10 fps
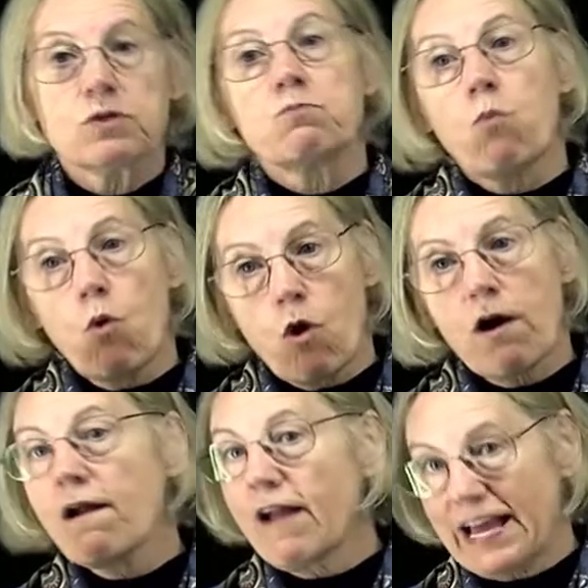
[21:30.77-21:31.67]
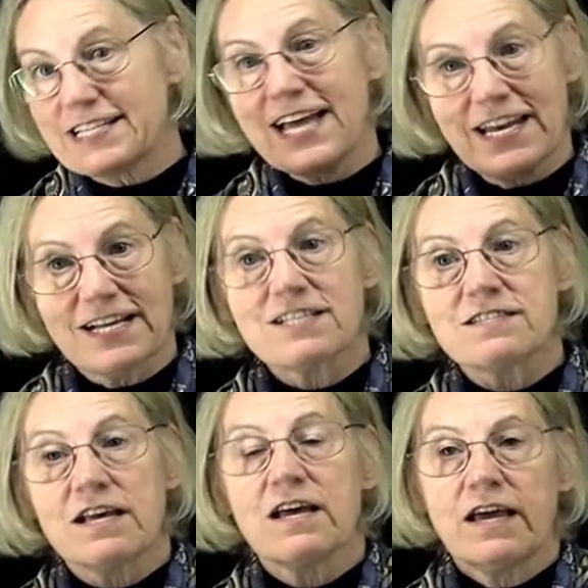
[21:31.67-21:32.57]
with more
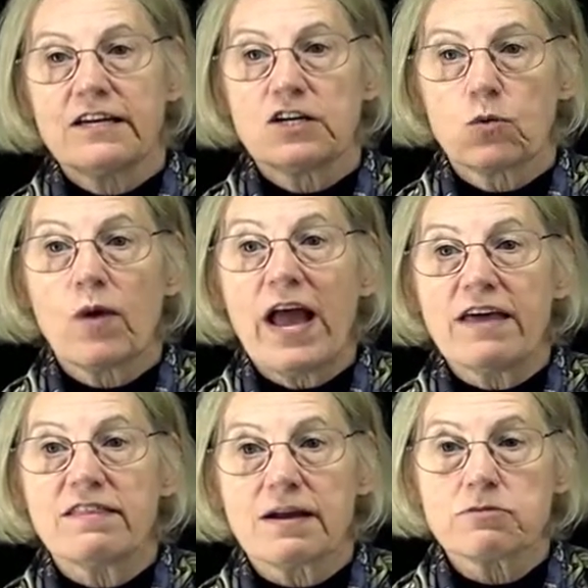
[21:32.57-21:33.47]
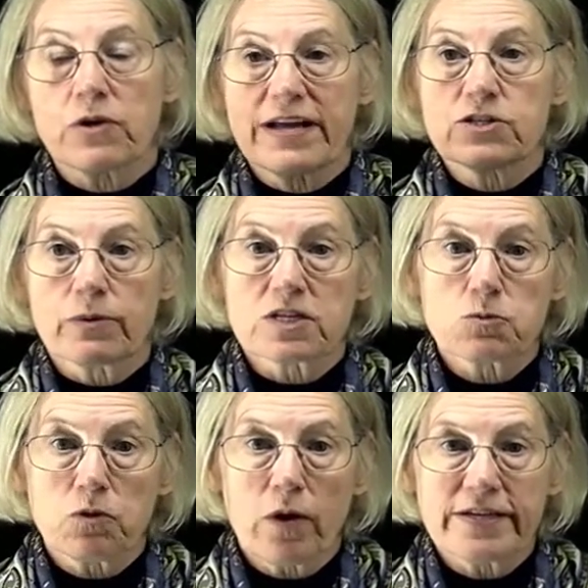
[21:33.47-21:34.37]
antennas in an array that I'm trying to
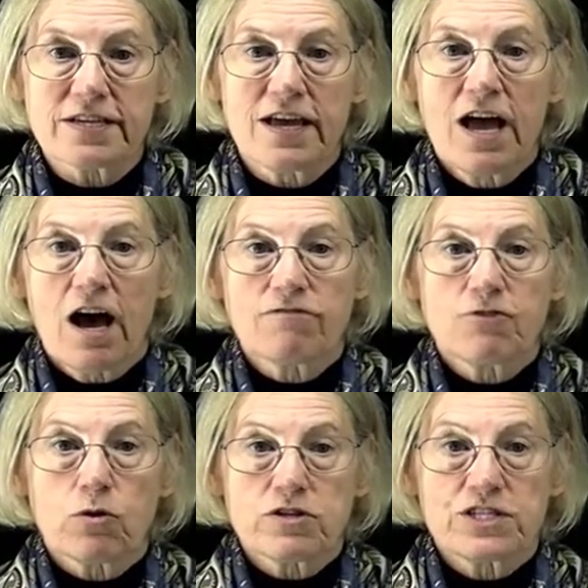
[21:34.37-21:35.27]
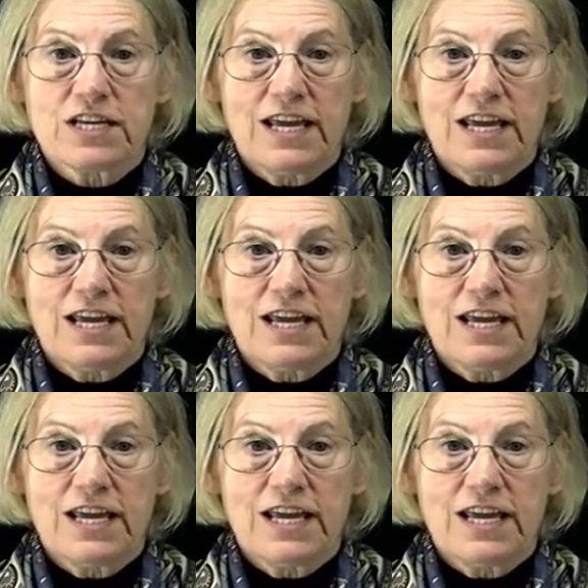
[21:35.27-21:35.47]
exploit, of course,